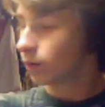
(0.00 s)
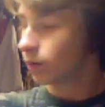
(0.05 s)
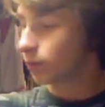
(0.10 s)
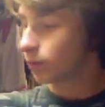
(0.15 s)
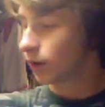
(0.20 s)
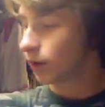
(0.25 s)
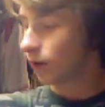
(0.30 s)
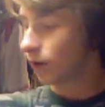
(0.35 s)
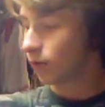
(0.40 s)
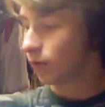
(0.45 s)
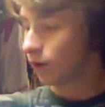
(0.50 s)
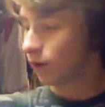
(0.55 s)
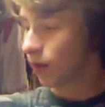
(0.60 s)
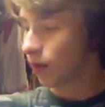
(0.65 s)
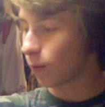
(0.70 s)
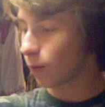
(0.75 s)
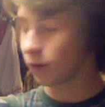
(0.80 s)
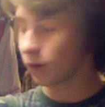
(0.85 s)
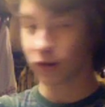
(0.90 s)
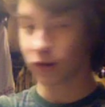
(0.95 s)
but I felt
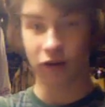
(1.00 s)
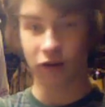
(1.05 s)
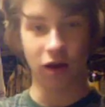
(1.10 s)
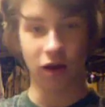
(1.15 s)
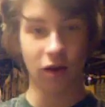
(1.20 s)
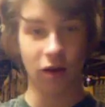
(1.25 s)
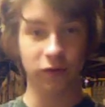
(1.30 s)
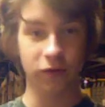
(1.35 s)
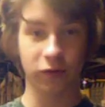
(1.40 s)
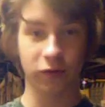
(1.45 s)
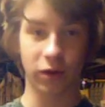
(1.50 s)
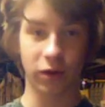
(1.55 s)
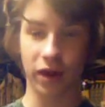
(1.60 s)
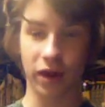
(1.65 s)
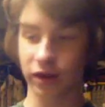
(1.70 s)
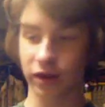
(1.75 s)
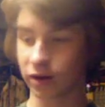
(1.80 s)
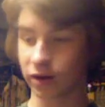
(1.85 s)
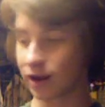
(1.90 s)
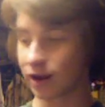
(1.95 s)
that wasn't enough, so
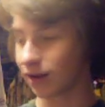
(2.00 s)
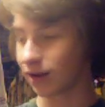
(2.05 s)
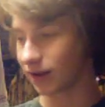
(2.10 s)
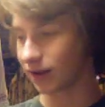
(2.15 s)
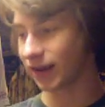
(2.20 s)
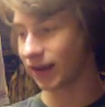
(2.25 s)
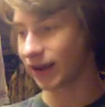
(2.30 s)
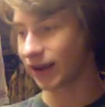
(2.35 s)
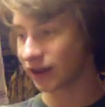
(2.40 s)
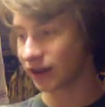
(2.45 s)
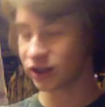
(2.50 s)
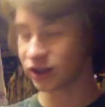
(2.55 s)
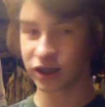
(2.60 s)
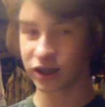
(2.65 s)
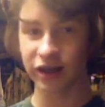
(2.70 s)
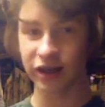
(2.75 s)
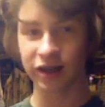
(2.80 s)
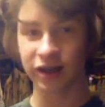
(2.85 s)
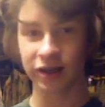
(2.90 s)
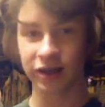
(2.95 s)
I cut out a second
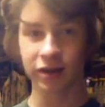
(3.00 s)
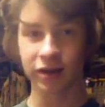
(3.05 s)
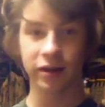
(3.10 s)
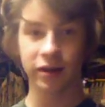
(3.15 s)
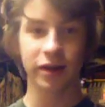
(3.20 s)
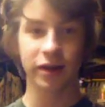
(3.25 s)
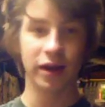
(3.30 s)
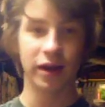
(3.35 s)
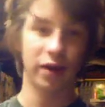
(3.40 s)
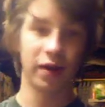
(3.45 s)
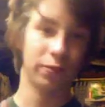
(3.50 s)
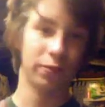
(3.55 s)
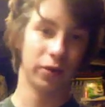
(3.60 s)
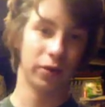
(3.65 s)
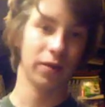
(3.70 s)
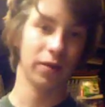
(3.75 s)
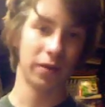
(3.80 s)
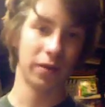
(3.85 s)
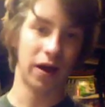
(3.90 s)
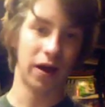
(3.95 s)
sheeting and
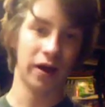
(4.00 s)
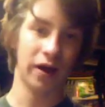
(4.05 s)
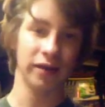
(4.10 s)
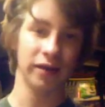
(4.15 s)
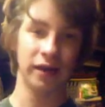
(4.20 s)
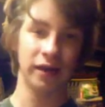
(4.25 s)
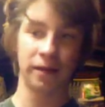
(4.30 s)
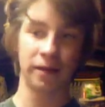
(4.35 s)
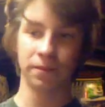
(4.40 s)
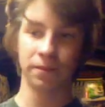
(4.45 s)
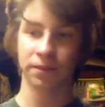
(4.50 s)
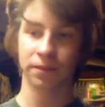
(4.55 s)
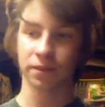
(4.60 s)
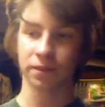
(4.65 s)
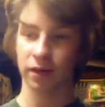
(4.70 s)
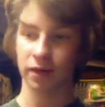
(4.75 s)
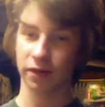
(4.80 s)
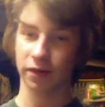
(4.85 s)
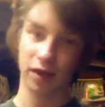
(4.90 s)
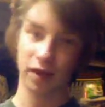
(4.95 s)
put it behind it,
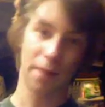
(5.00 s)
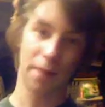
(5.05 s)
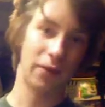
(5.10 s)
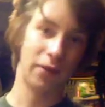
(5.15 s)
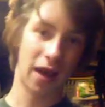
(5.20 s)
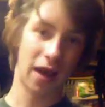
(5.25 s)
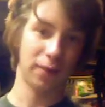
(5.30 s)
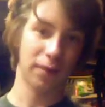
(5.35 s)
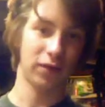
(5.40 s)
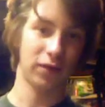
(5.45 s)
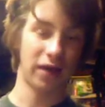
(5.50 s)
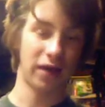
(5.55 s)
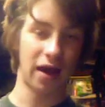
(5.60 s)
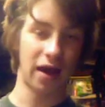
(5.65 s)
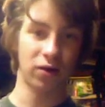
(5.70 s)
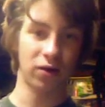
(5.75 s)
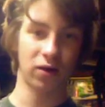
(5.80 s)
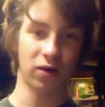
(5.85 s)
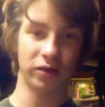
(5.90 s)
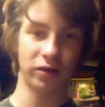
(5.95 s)
zap-gapped
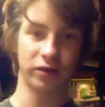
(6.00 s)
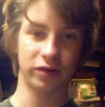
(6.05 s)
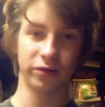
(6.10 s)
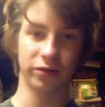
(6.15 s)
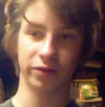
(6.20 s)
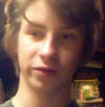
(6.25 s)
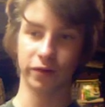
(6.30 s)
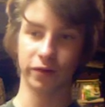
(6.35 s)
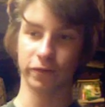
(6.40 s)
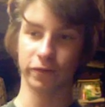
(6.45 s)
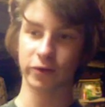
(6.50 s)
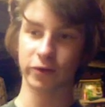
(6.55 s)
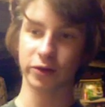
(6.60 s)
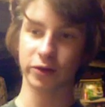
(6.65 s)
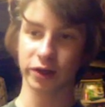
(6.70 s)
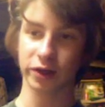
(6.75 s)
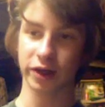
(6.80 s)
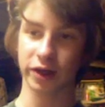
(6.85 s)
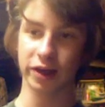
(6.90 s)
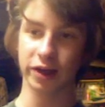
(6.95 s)
that on to the
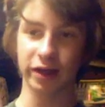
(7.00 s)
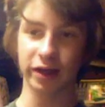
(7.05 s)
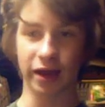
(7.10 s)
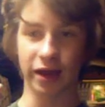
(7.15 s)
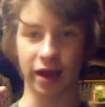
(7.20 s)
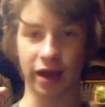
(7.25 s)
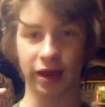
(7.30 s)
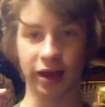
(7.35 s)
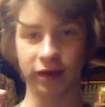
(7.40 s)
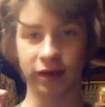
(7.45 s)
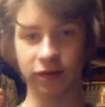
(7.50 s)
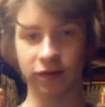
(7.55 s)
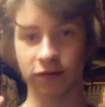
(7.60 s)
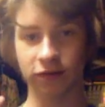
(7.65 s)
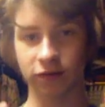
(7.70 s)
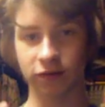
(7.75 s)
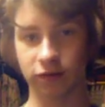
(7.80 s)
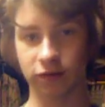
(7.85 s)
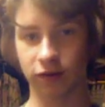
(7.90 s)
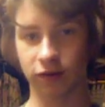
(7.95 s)
first sheeting and
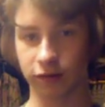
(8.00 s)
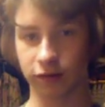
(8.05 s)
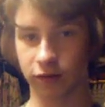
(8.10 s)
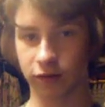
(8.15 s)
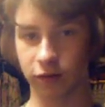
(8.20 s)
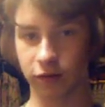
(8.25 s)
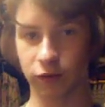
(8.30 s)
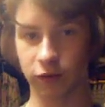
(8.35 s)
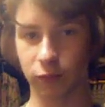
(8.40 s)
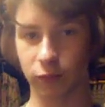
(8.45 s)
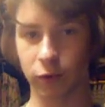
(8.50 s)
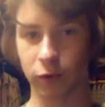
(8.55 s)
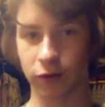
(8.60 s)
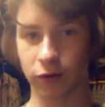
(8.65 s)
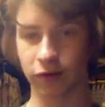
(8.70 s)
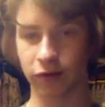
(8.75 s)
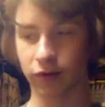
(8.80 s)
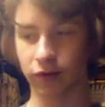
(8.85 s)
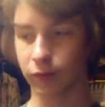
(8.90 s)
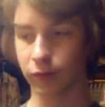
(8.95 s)
the two
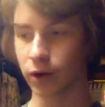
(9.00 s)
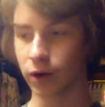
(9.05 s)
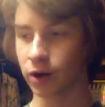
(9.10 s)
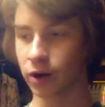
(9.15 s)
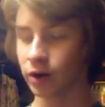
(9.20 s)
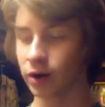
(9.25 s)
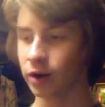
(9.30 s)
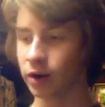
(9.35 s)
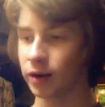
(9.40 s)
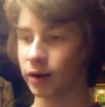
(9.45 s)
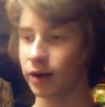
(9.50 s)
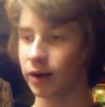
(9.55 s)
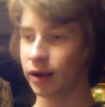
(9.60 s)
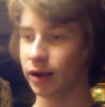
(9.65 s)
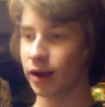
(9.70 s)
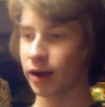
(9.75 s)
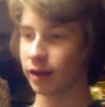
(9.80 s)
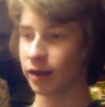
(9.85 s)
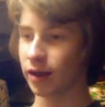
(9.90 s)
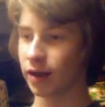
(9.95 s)
supports in the bar,
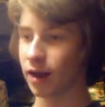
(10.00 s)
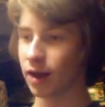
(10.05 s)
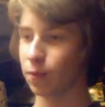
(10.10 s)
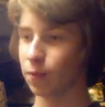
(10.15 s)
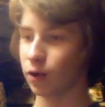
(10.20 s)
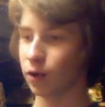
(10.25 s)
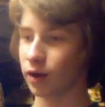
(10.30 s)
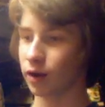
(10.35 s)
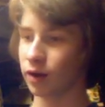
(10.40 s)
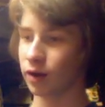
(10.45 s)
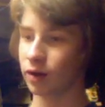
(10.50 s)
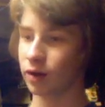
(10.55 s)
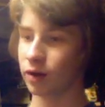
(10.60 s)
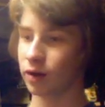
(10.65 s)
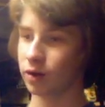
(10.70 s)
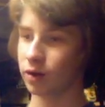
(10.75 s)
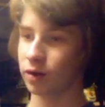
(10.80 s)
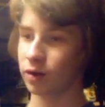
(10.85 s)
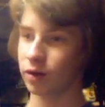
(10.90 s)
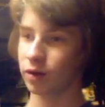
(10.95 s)
and then I put
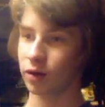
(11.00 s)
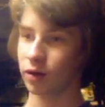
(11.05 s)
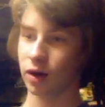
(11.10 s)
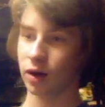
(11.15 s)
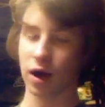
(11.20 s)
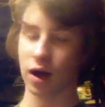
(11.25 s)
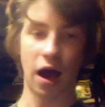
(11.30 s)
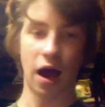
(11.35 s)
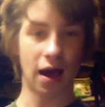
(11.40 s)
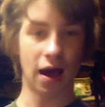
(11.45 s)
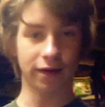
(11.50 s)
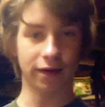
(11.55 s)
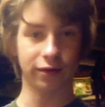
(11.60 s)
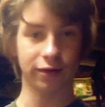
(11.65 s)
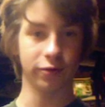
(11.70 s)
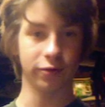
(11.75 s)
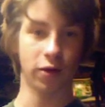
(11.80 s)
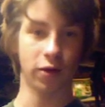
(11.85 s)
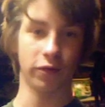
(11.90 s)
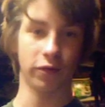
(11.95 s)
hot
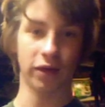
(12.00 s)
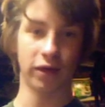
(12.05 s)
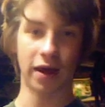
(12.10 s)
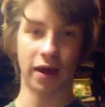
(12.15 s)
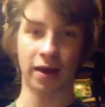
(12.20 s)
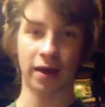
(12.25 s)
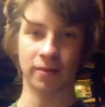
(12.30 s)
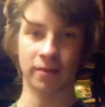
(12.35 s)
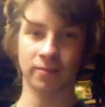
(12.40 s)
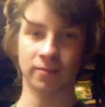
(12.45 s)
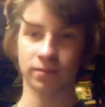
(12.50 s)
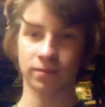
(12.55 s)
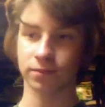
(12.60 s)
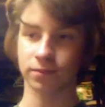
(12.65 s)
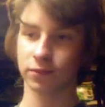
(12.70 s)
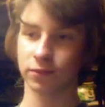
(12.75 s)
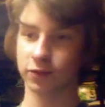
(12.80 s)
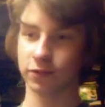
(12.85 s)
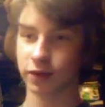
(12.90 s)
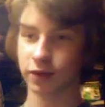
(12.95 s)
glue over that
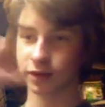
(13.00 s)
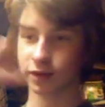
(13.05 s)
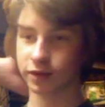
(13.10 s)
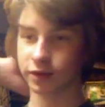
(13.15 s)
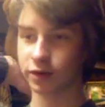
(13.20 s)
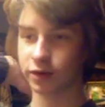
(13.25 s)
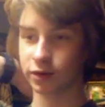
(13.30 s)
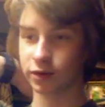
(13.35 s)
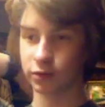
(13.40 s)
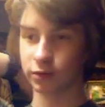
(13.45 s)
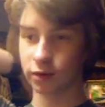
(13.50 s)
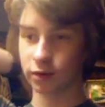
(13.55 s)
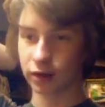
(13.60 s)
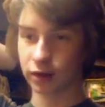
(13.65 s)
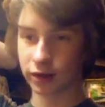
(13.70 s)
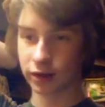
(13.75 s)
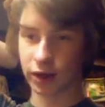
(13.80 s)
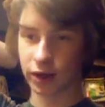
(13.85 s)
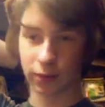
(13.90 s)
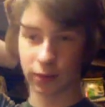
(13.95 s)
just
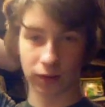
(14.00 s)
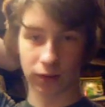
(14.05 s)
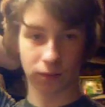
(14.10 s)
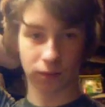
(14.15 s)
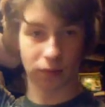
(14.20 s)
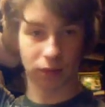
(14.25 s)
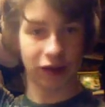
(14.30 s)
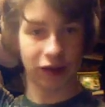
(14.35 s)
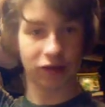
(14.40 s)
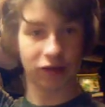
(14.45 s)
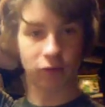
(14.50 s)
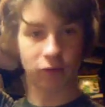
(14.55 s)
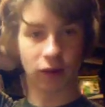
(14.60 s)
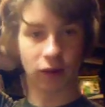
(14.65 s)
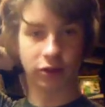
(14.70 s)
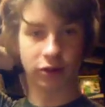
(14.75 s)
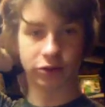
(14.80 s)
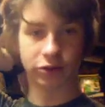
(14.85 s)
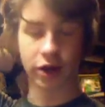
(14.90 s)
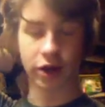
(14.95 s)
to keep it in place
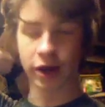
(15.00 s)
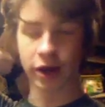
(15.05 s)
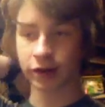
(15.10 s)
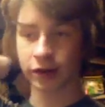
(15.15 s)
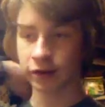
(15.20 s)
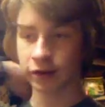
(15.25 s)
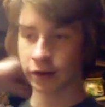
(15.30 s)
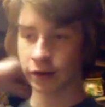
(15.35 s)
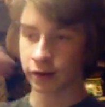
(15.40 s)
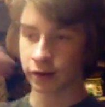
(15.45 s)
while it dried.